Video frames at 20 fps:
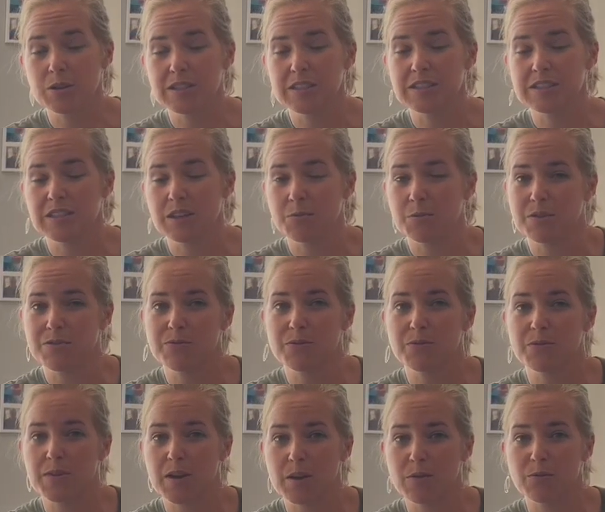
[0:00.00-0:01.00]
choices that
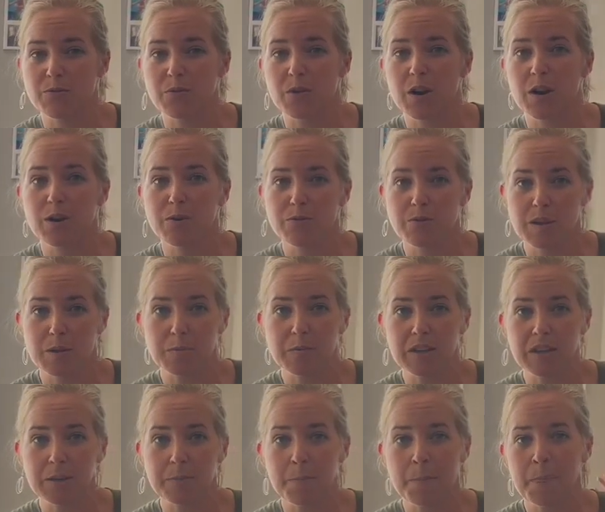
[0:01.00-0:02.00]
we've found for our
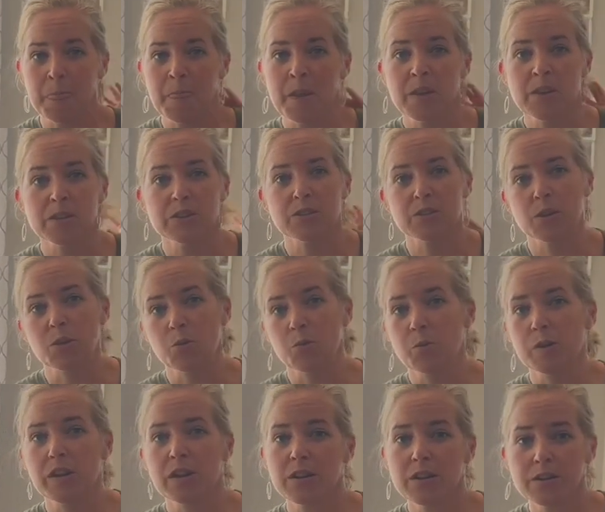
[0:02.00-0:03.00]
family.
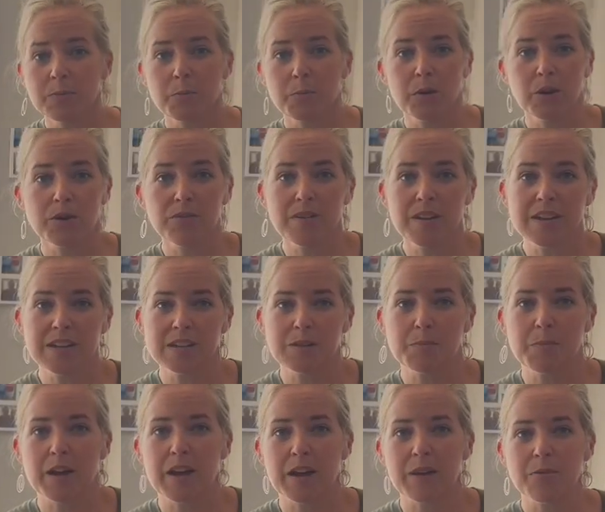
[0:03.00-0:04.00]
So we aren't
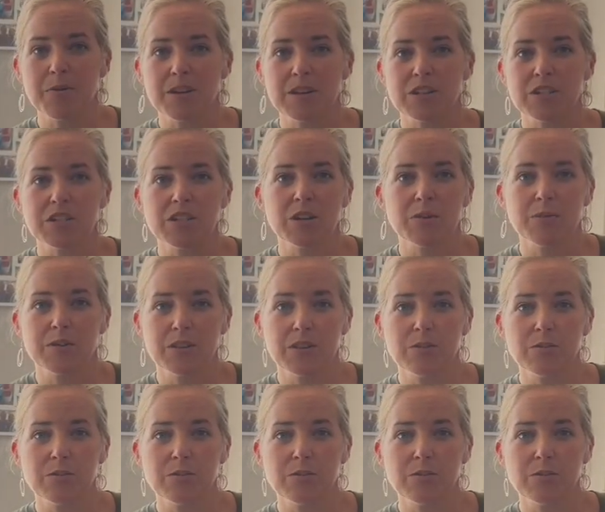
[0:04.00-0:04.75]
perfect, but I want to share